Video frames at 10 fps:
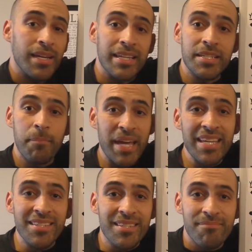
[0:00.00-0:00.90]

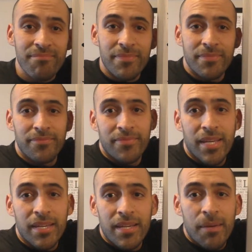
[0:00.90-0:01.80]
Depends.
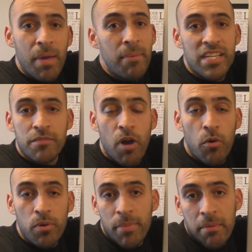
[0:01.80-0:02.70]
Maybe a small
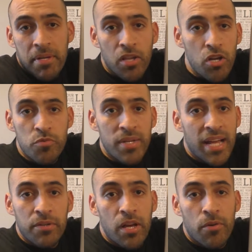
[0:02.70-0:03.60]
one, maybe a large one, I
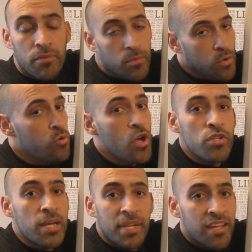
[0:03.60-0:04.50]
don't know. Who
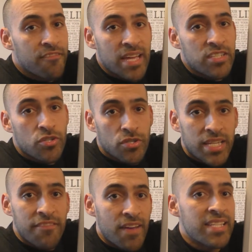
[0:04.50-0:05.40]
knows how many investors
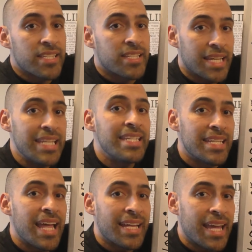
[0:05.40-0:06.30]
invested into
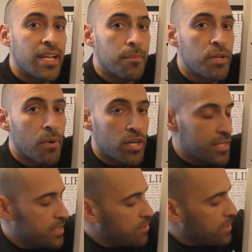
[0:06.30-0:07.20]
that KW Market
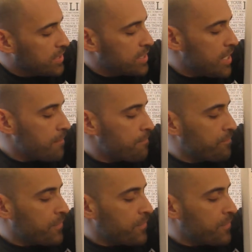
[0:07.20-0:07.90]
Center at the time.